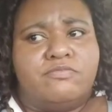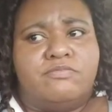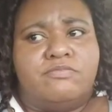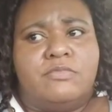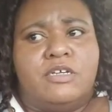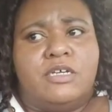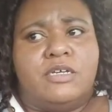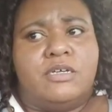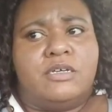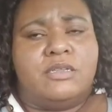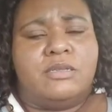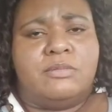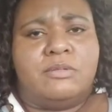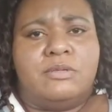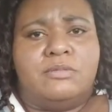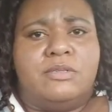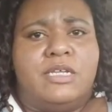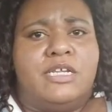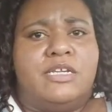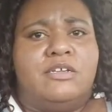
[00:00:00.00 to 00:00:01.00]
uh, the,
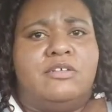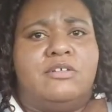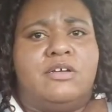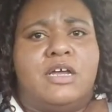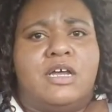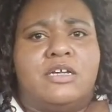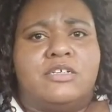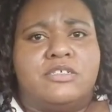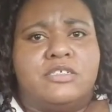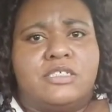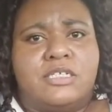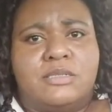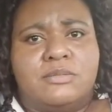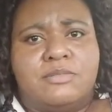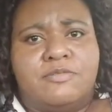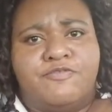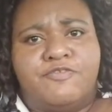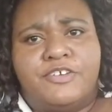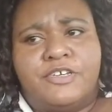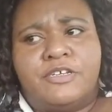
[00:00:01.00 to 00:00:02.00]
that little
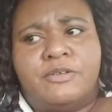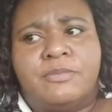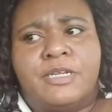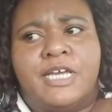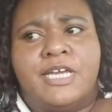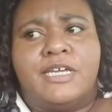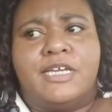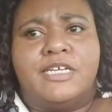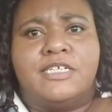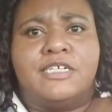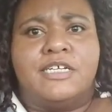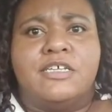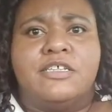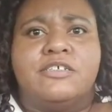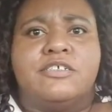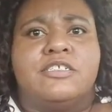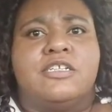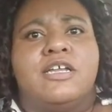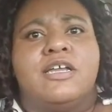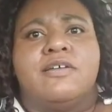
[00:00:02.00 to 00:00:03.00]
contraceptive film. Like, it's other
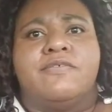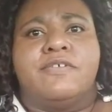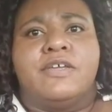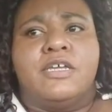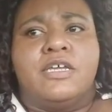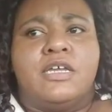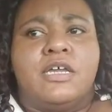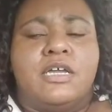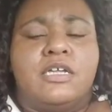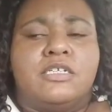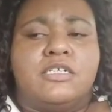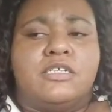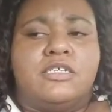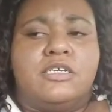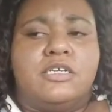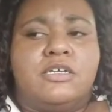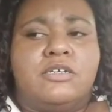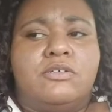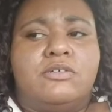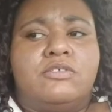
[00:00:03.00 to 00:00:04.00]
stuff to
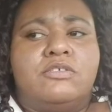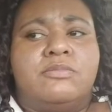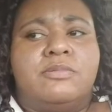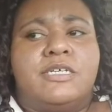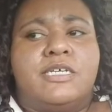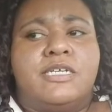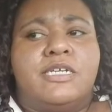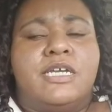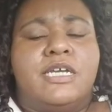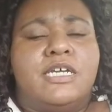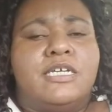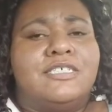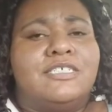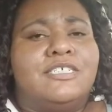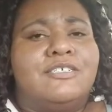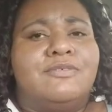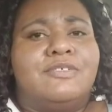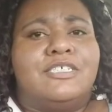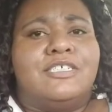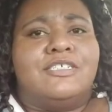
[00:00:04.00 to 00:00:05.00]
use, but
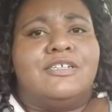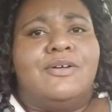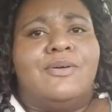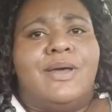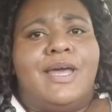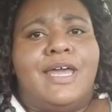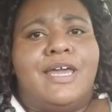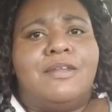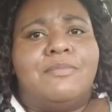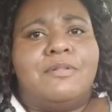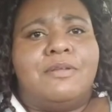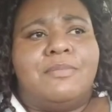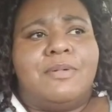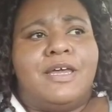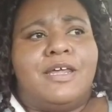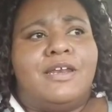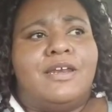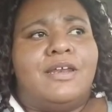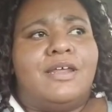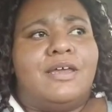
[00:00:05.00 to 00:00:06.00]
she was just so adamant
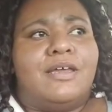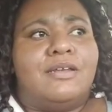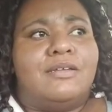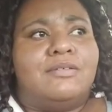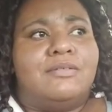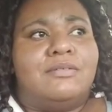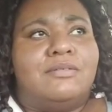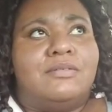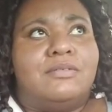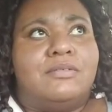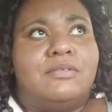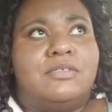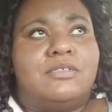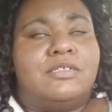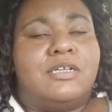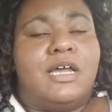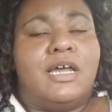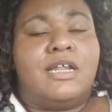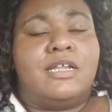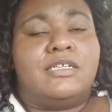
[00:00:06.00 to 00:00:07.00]
about it, and I
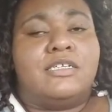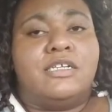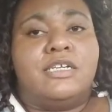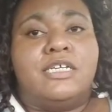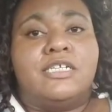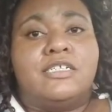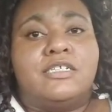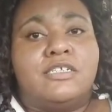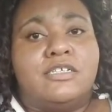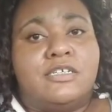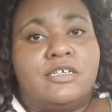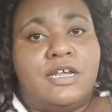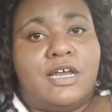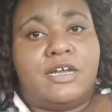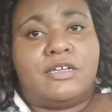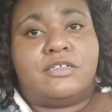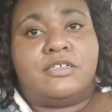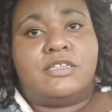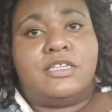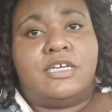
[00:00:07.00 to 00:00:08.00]
decided to listen to the
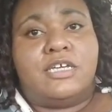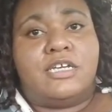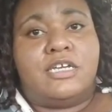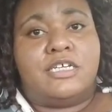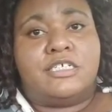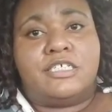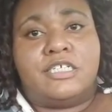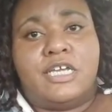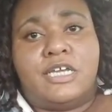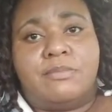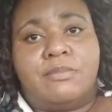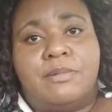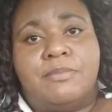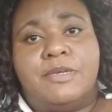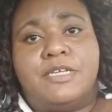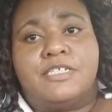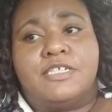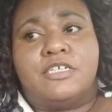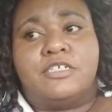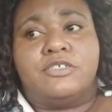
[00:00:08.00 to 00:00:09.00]
doctor, thinking that she had my
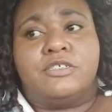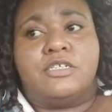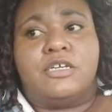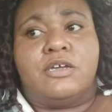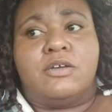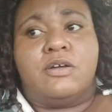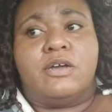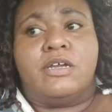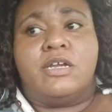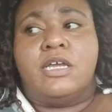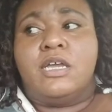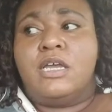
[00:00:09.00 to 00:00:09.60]
best interest at heart